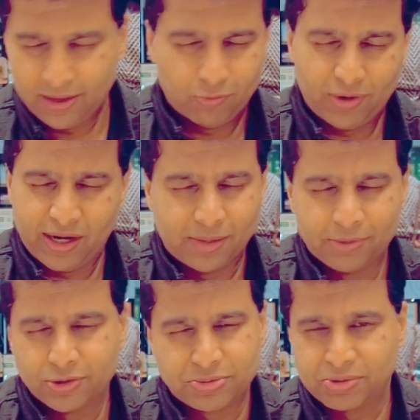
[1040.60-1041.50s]
when I come
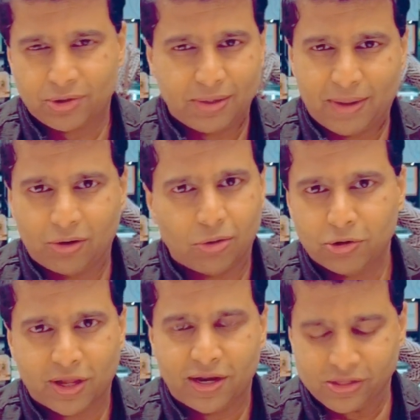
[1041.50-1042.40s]
to Krispy Kreme, I don't
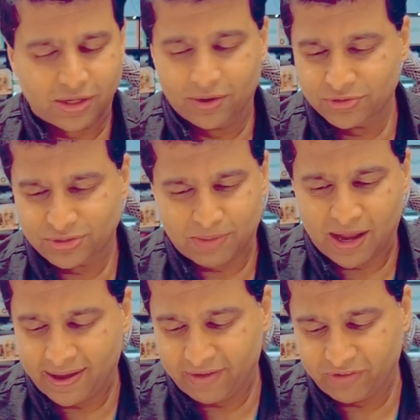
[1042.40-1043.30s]
look at anything else.
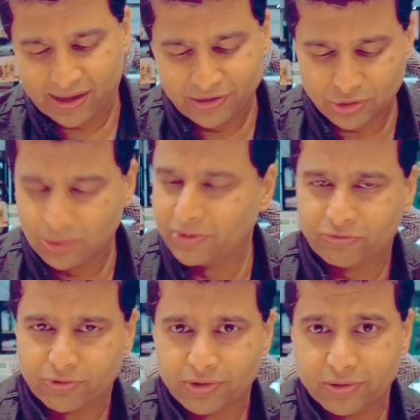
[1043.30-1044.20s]
I have eyes only
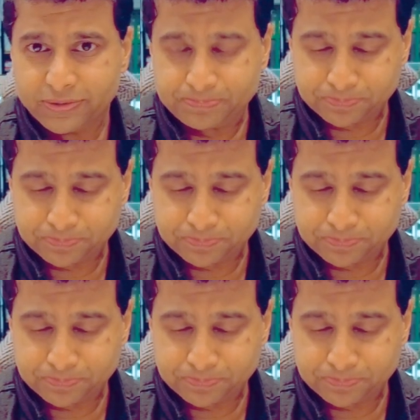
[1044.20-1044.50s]
for the